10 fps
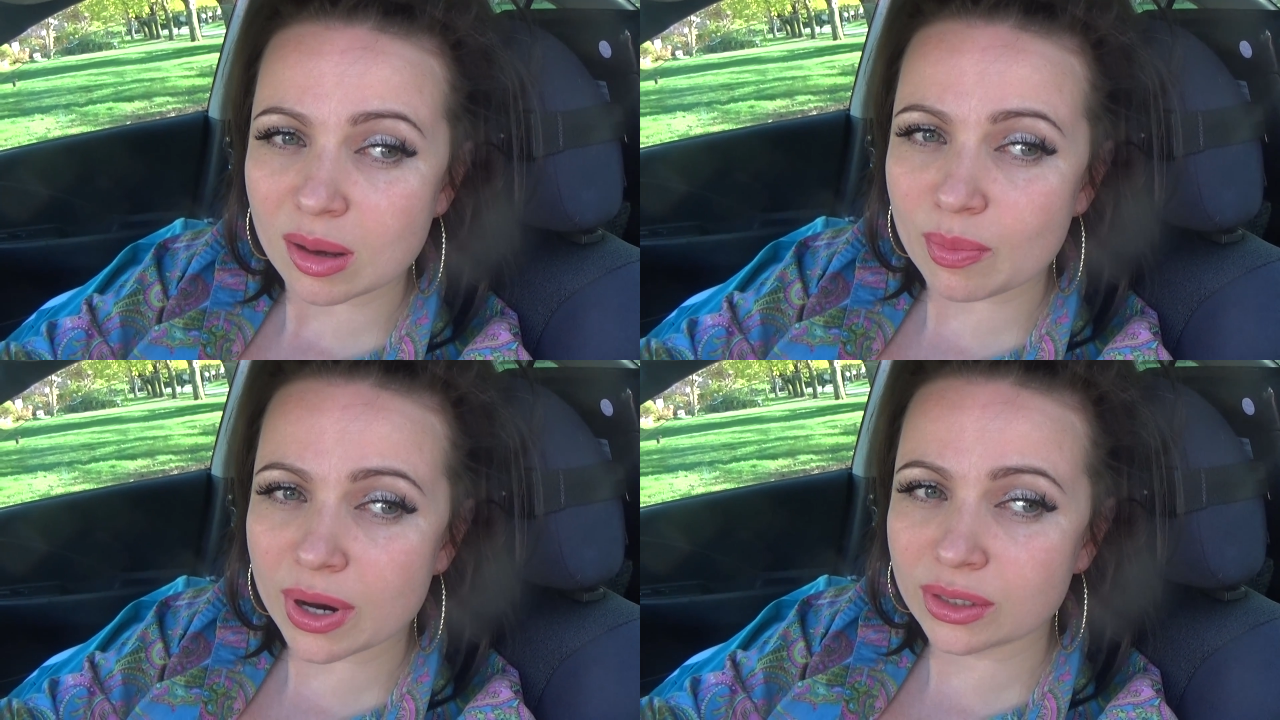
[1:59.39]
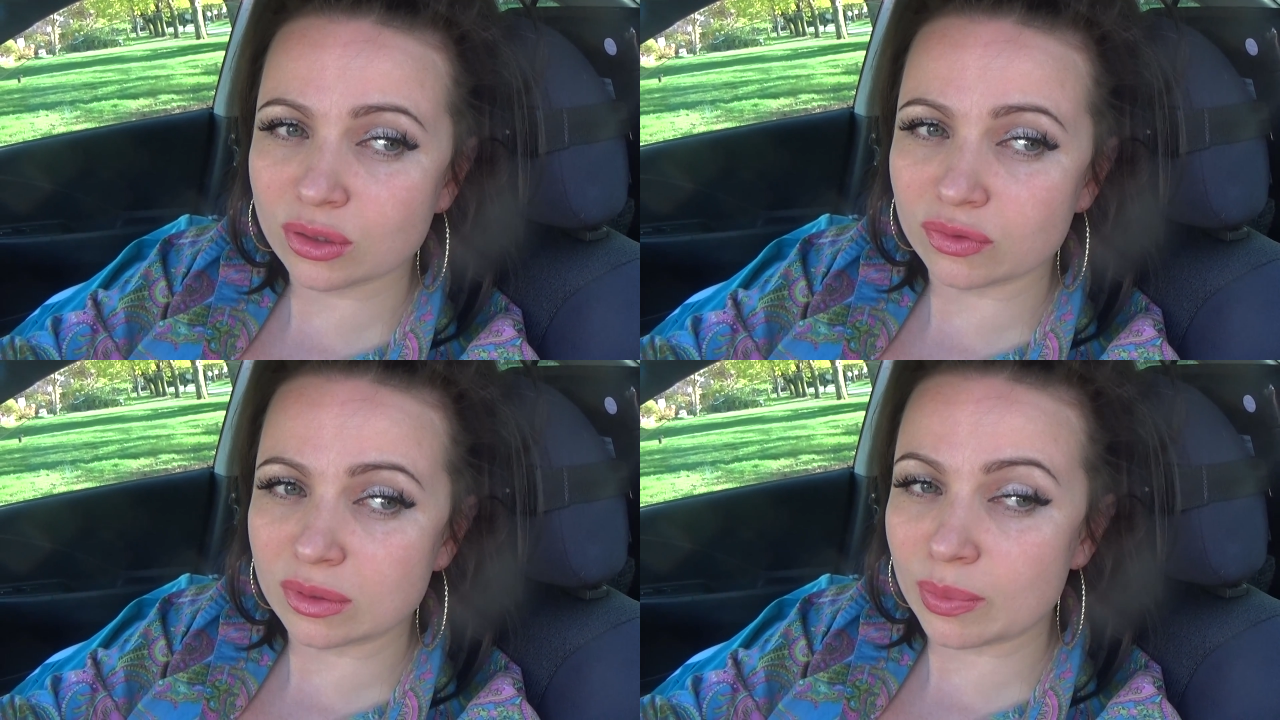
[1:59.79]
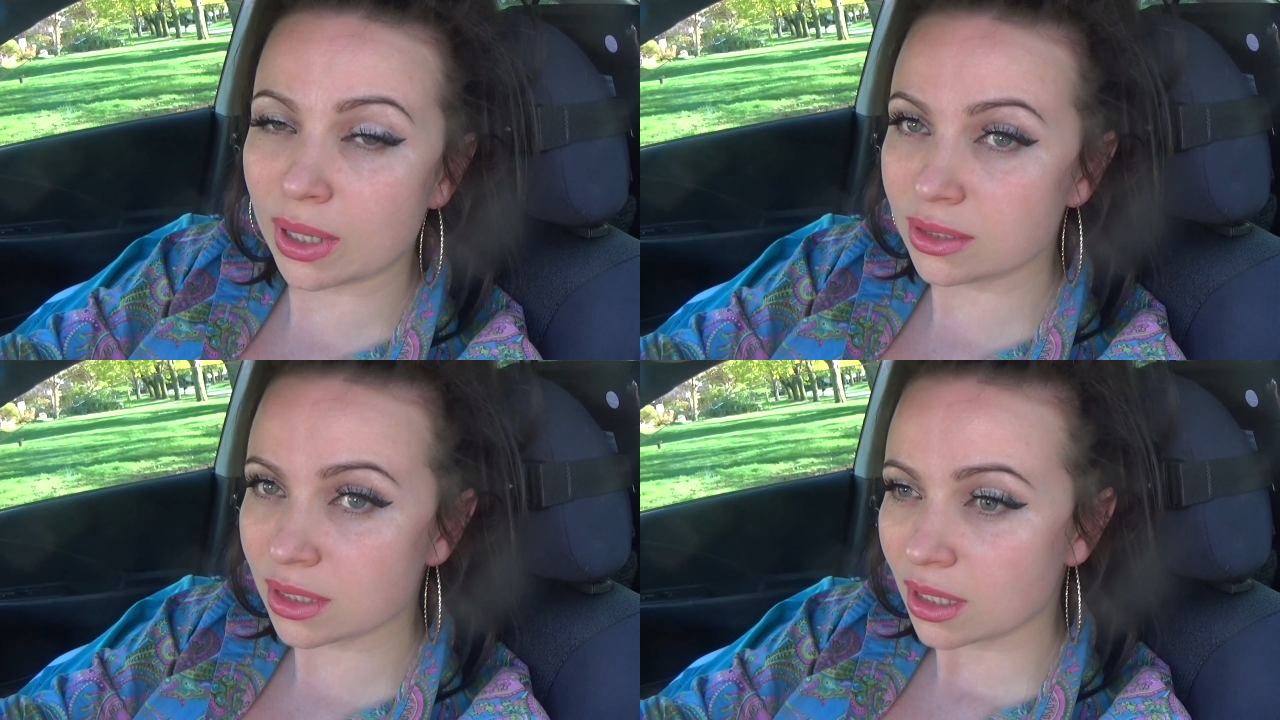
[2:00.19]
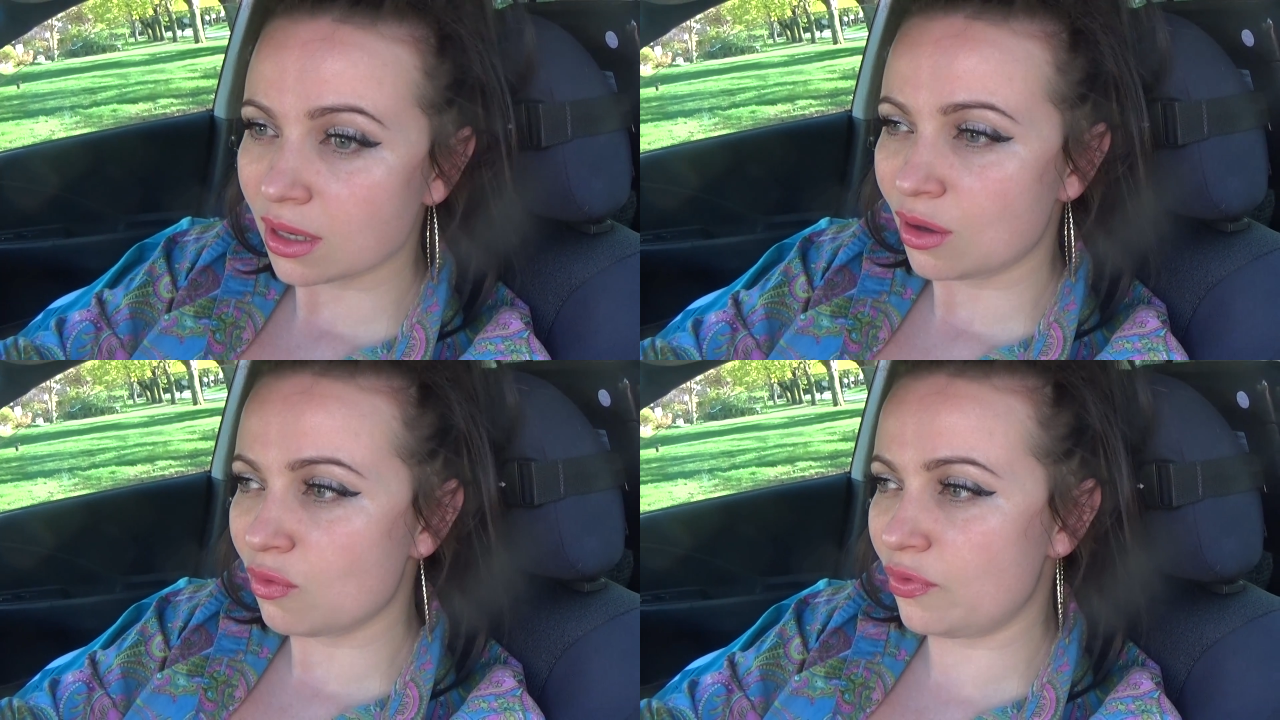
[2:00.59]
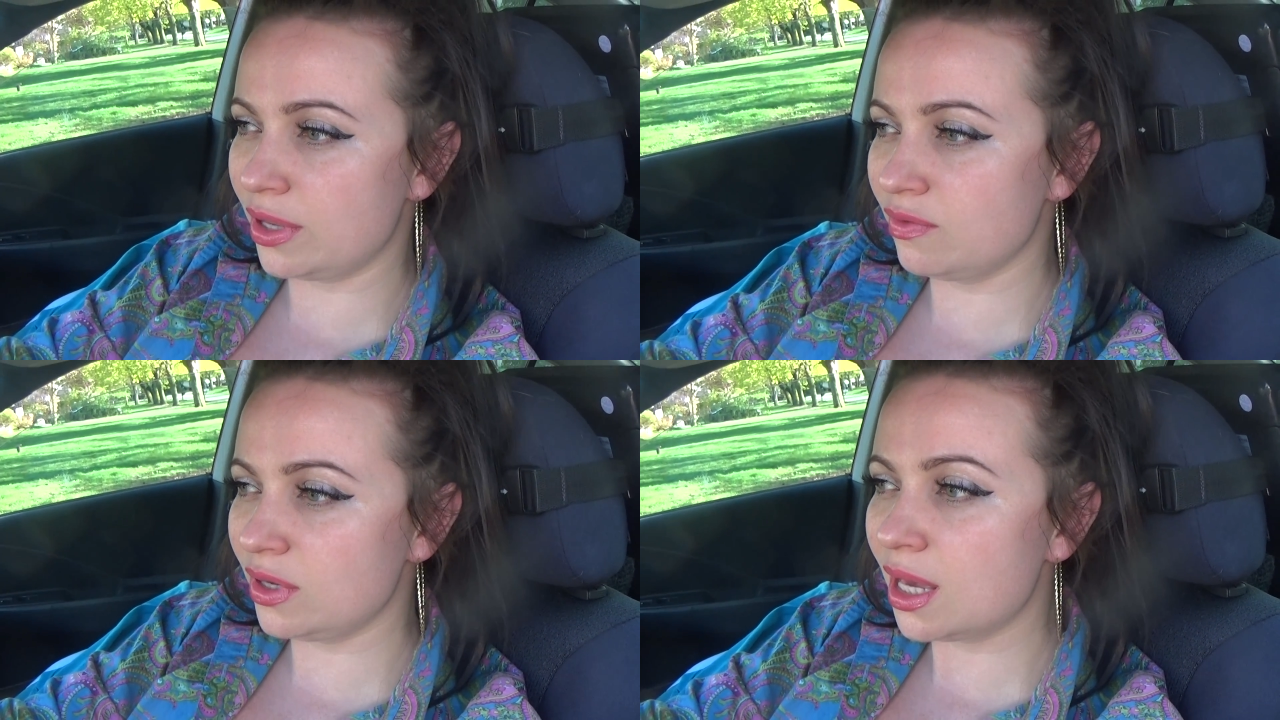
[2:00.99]
part of it. But
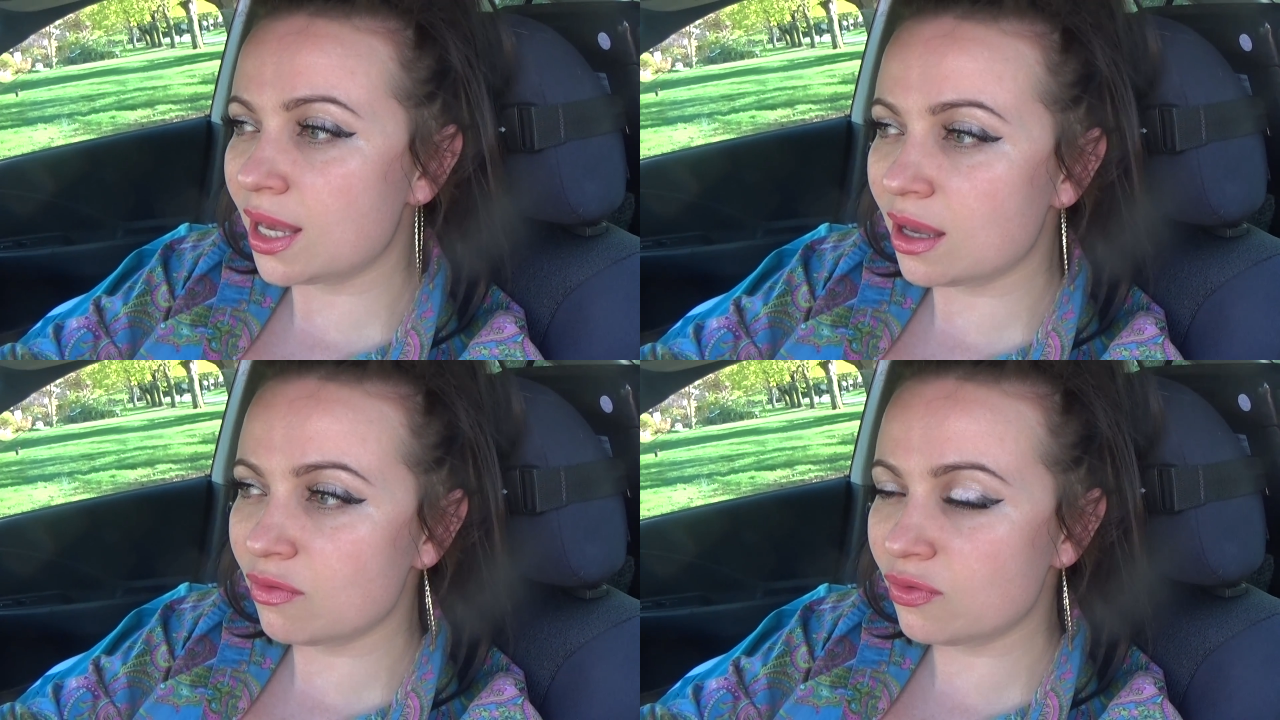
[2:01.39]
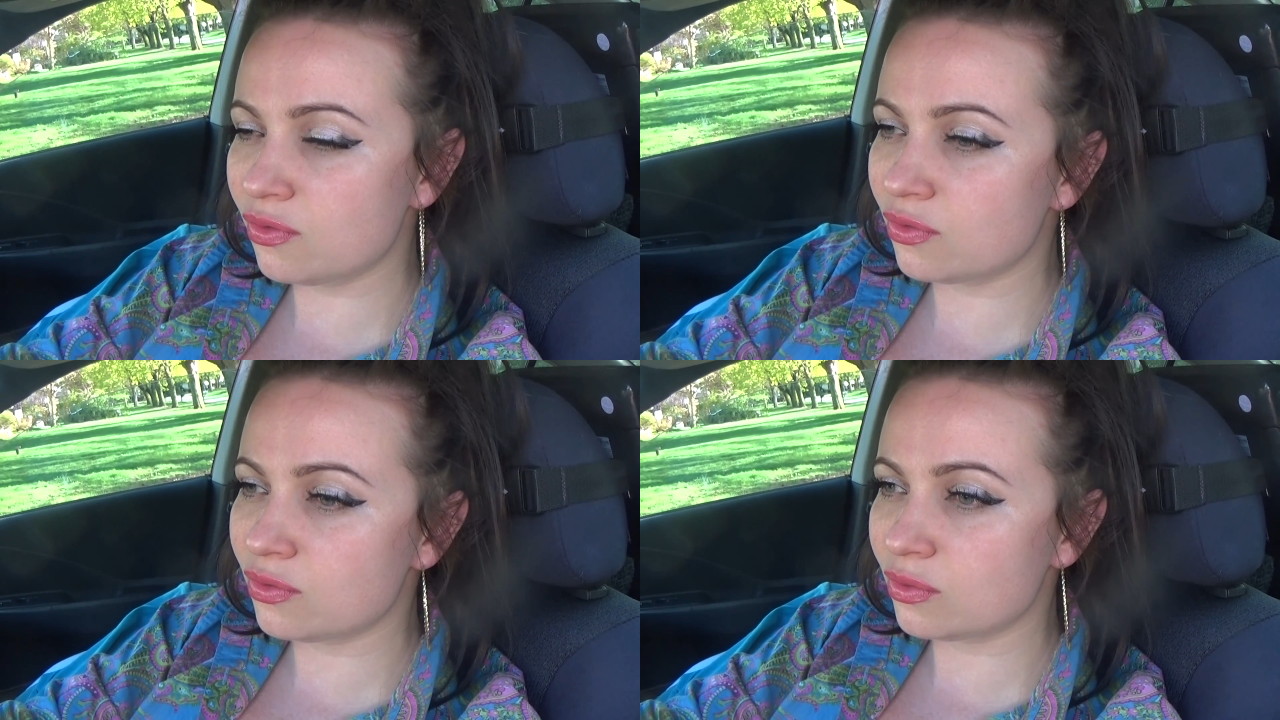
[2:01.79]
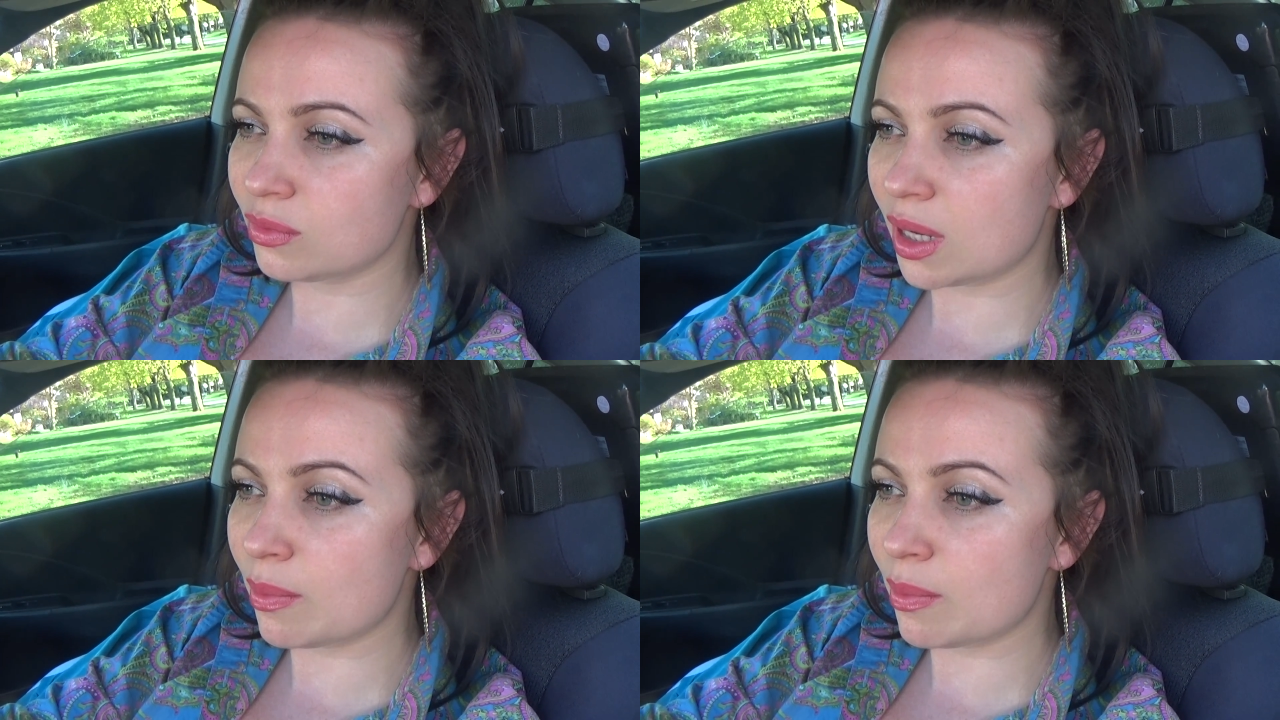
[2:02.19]
when we have a